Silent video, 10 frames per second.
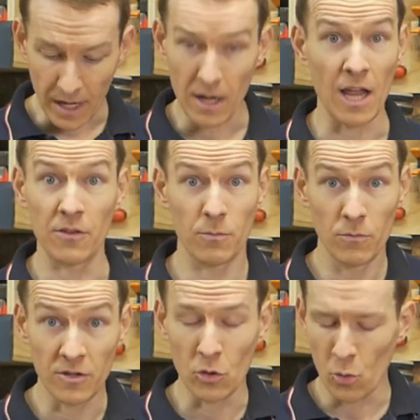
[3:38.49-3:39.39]
That has
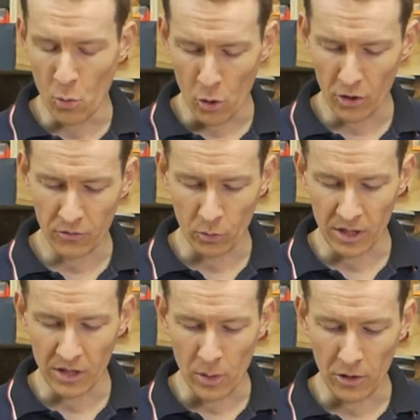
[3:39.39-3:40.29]
still worked
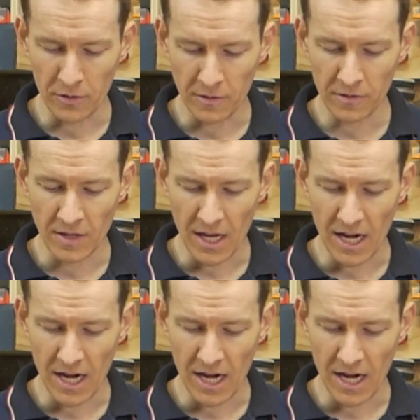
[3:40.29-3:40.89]
really well to this day.